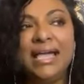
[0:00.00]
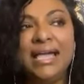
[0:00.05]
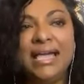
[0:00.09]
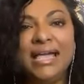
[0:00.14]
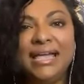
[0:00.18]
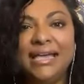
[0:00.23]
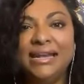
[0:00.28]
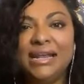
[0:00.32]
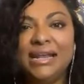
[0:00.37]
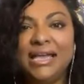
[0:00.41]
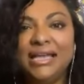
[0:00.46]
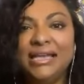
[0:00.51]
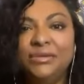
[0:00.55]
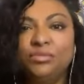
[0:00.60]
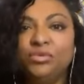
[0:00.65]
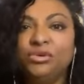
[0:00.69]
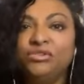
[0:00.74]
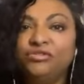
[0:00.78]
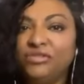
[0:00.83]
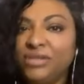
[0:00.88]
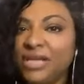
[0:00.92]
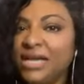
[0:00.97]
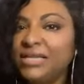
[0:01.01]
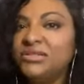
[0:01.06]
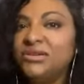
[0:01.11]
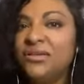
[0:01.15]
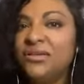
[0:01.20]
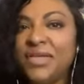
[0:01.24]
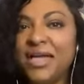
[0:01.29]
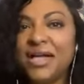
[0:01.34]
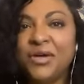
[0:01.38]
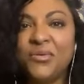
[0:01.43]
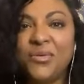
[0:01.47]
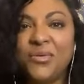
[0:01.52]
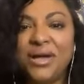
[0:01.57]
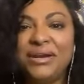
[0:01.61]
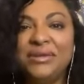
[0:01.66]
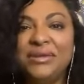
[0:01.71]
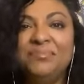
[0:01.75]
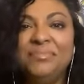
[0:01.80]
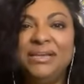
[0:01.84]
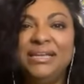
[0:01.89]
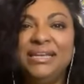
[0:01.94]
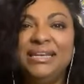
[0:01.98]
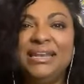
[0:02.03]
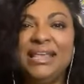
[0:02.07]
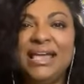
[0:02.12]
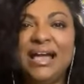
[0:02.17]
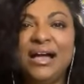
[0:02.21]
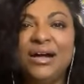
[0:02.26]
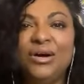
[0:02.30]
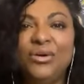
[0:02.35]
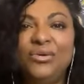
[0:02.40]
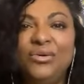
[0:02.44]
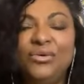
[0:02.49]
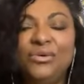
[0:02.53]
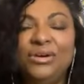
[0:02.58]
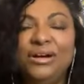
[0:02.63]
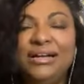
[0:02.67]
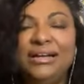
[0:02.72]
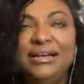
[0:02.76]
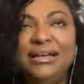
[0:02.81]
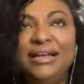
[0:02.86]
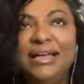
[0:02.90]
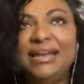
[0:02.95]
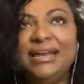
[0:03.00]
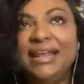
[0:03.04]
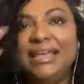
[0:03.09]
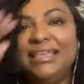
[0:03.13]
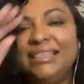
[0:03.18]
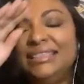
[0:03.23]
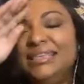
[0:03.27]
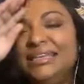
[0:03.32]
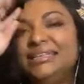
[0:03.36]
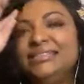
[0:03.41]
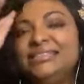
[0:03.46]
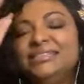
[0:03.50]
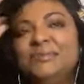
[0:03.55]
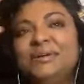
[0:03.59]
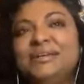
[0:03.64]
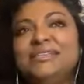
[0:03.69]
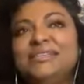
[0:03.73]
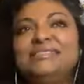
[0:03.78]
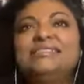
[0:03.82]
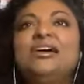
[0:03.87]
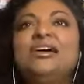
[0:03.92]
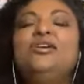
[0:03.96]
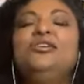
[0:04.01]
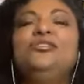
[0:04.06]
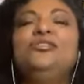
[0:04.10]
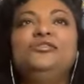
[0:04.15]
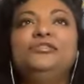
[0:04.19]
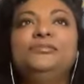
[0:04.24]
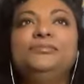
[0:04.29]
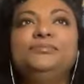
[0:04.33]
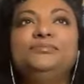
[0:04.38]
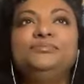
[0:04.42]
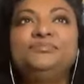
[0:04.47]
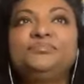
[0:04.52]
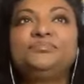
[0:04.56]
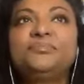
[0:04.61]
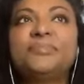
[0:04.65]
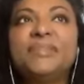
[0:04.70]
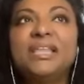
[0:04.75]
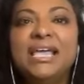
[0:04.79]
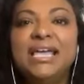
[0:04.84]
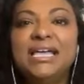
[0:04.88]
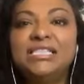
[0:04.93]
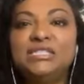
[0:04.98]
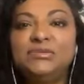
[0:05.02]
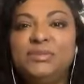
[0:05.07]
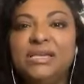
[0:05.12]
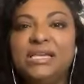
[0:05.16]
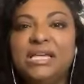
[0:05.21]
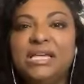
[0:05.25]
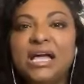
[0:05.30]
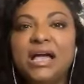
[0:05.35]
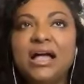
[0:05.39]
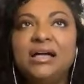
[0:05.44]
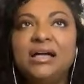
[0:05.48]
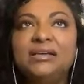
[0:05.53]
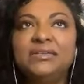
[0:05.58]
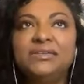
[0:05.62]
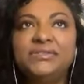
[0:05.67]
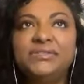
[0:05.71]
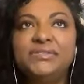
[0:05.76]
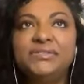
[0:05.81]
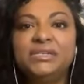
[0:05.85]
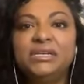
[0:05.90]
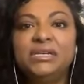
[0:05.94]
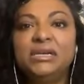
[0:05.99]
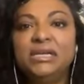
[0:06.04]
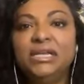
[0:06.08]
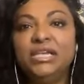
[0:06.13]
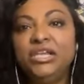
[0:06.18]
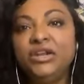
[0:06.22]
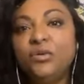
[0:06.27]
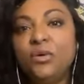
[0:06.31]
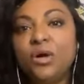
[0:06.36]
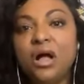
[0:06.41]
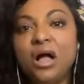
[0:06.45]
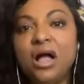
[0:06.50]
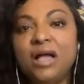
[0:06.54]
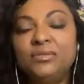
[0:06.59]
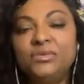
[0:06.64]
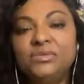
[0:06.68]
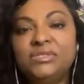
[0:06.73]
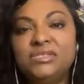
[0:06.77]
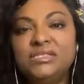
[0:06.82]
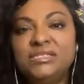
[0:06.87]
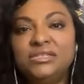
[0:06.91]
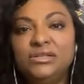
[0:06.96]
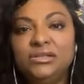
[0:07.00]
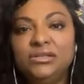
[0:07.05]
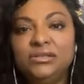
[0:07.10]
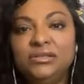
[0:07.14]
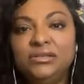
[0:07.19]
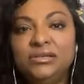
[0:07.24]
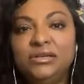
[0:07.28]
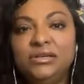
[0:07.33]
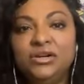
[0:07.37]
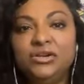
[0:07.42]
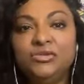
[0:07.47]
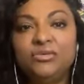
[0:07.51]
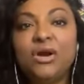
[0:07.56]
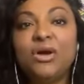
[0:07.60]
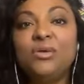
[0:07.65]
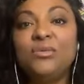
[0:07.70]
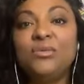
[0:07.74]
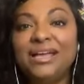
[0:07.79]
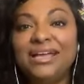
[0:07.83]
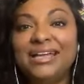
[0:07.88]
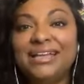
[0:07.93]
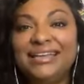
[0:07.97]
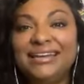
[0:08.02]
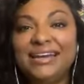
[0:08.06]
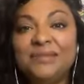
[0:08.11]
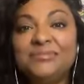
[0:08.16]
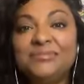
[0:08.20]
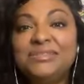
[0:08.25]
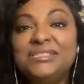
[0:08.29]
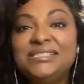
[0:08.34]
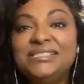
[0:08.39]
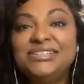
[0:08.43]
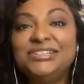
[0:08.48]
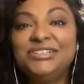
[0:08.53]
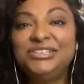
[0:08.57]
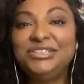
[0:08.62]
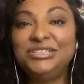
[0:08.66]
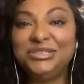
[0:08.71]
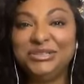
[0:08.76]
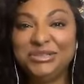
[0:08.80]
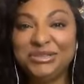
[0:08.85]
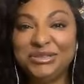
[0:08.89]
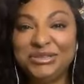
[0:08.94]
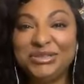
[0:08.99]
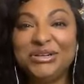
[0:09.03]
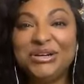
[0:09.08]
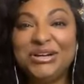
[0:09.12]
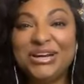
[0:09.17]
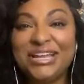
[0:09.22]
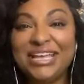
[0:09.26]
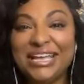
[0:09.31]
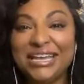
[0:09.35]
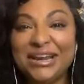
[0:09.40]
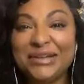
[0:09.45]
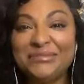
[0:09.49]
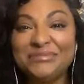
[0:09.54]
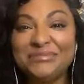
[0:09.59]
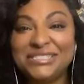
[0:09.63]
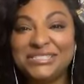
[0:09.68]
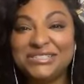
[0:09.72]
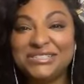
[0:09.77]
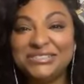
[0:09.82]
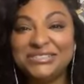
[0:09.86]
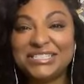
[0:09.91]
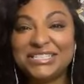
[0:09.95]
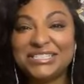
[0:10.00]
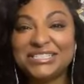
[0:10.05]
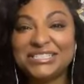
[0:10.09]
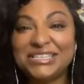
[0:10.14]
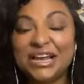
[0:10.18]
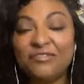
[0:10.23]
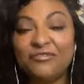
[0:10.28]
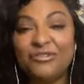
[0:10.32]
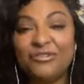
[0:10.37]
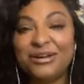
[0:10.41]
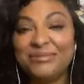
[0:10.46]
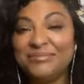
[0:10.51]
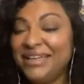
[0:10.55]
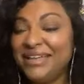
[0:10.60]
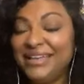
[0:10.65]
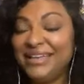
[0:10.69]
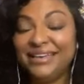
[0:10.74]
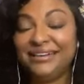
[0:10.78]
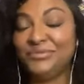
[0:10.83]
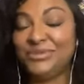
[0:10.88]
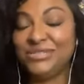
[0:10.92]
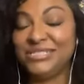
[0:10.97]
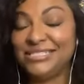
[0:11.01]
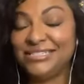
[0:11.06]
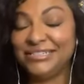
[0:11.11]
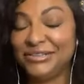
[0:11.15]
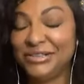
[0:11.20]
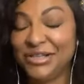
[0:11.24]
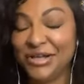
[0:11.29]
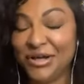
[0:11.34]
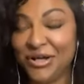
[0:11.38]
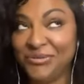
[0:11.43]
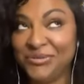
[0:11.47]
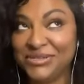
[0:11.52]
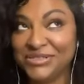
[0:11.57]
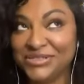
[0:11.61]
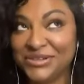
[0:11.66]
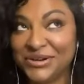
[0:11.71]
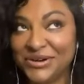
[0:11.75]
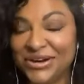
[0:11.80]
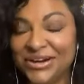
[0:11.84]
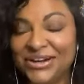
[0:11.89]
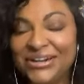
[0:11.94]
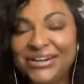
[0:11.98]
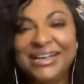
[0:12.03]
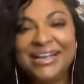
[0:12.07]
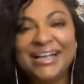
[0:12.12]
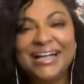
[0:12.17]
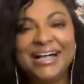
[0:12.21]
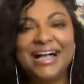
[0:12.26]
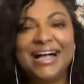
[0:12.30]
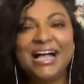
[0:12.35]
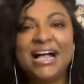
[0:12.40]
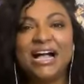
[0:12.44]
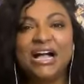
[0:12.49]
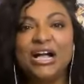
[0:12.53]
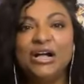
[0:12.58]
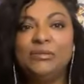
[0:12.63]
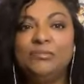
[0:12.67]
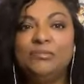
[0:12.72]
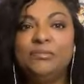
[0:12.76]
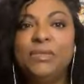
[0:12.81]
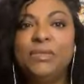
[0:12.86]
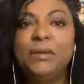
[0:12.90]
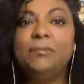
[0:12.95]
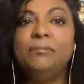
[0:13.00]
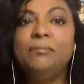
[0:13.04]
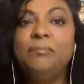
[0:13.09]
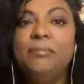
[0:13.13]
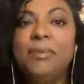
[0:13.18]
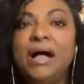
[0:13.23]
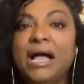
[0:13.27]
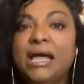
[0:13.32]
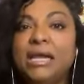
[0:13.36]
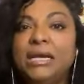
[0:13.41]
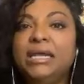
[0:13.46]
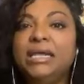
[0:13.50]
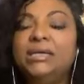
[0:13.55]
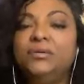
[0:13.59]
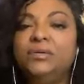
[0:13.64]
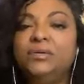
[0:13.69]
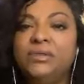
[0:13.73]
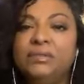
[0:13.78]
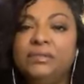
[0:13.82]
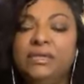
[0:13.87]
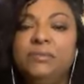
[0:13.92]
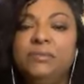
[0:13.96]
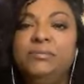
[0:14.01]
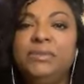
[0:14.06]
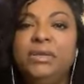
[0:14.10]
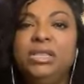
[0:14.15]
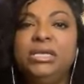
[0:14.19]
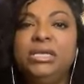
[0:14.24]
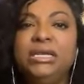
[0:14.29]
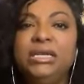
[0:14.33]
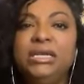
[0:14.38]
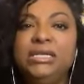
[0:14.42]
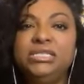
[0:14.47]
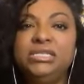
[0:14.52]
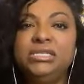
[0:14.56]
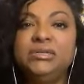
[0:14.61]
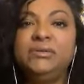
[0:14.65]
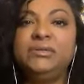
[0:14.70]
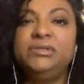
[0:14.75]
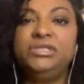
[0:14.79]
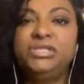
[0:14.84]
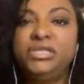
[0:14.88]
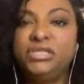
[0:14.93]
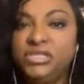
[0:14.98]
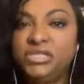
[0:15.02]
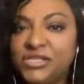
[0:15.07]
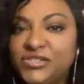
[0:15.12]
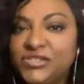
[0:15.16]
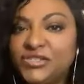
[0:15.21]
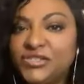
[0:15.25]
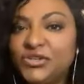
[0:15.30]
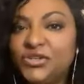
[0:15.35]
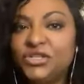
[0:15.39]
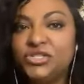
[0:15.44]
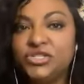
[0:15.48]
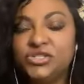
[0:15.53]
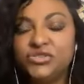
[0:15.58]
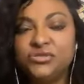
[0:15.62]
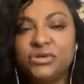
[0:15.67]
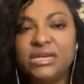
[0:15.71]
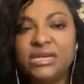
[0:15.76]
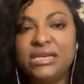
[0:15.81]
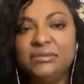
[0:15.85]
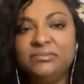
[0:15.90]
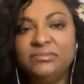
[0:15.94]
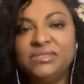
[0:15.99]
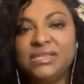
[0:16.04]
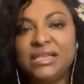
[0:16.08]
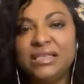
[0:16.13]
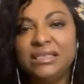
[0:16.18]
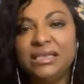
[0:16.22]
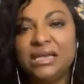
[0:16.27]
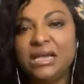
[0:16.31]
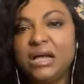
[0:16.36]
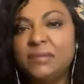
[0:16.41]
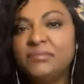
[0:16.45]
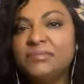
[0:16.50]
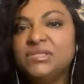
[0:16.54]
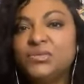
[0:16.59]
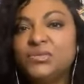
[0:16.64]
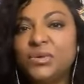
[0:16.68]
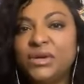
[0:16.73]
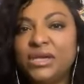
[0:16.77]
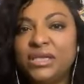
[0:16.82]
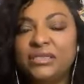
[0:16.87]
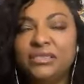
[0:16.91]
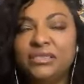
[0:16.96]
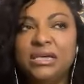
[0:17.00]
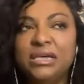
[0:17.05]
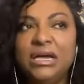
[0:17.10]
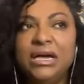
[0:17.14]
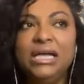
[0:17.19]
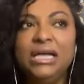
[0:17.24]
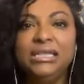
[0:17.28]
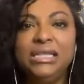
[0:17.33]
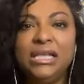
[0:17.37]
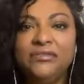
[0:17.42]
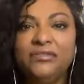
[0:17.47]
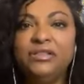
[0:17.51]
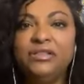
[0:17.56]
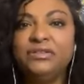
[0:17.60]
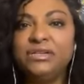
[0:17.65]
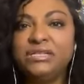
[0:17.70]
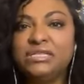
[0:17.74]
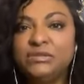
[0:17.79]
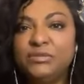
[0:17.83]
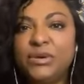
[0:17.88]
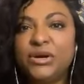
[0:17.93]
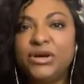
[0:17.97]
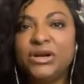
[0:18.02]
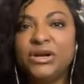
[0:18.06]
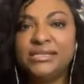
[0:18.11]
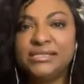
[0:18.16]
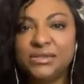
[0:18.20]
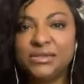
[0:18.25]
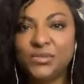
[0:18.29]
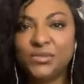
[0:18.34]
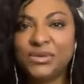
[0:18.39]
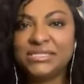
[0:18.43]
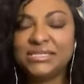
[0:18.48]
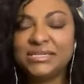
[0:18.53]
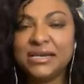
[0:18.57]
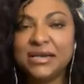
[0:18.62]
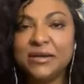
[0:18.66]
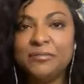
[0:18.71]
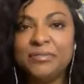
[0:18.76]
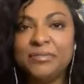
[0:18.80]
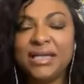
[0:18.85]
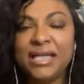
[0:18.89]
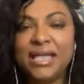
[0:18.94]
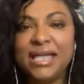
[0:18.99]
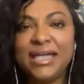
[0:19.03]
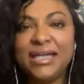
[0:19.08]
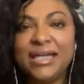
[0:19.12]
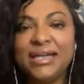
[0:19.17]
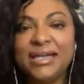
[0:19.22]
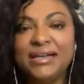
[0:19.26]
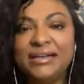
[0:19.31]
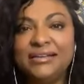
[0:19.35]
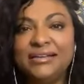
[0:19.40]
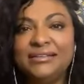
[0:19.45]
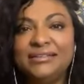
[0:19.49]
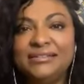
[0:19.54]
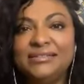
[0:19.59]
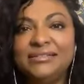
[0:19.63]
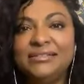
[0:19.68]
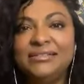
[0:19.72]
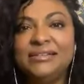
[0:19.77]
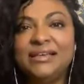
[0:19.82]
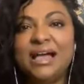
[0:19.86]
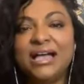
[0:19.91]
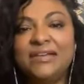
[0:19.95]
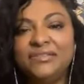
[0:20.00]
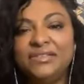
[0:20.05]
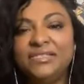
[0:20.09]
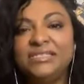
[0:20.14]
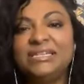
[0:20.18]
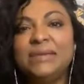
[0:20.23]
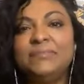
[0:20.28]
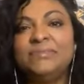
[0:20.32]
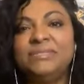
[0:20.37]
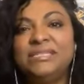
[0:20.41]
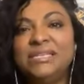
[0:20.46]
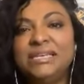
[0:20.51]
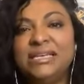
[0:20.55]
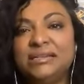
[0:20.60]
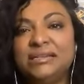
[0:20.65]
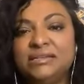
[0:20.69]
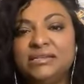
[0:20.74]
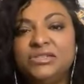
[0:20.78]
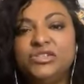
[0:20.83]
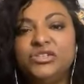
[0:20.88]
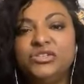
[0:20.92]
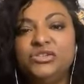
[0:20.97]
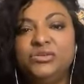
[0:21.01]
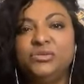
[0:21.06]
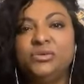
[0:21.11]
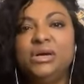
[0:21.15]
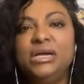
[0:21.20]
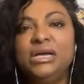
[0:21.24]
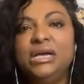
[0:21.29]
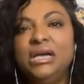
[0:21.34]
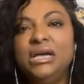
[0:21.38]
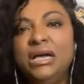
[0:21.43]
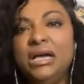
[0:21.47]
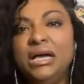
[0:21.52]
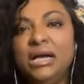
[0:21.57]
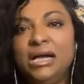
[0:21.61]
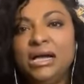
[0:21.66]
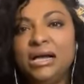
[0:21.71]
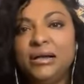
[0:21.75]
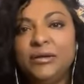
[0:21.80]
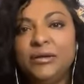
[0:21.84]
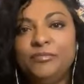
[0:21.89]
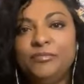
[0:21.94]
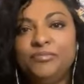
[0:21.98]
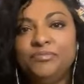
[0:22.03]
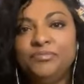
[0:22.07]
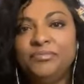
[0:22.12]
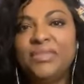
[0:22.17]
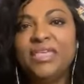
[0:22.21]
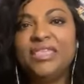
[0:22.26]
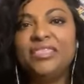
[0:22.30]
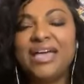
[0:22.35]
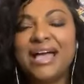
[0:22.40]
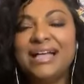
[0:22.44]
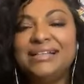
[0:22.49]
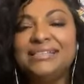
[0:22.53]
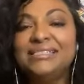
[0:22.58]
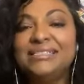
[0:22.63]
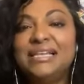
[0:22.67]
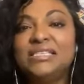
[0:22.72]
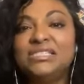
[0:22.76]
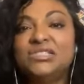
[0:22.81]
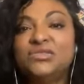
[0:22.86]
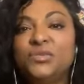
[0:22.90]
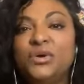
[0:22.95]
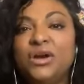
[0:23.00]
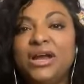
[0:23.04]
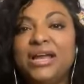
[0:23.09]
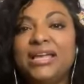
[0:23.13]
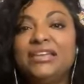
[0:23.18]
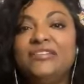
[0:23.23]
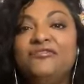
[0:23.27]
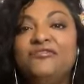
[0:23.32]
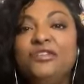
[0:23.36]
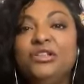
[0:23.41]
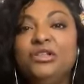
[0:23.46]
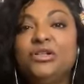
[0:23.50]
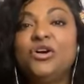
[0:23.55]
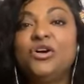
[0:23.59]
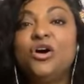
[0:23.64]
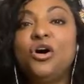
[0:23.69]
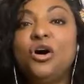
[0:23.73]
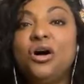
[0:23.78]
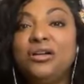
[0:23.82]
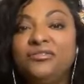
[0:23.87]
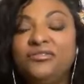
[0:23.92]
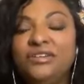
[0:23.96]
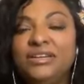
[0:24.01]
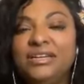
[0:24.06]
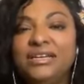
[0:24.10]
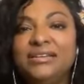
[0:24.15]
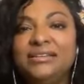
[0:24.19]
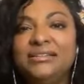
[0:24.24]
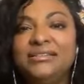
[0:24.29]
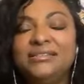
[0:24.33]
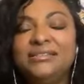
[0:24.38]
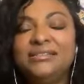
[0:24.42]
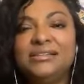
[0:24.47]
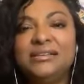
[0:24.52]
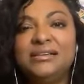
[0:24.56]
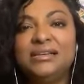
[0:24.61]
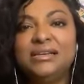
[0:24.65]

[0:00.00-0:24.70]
and i reflect on that quite a bit now and i think to myself it's because you know i was still growing and i'm still learning and i'm still discovering me and we still always are um, but it, the ability to to discern dreams i think comes with a level of experience and wisdom and i've stepped into um, that sense where i can feel confident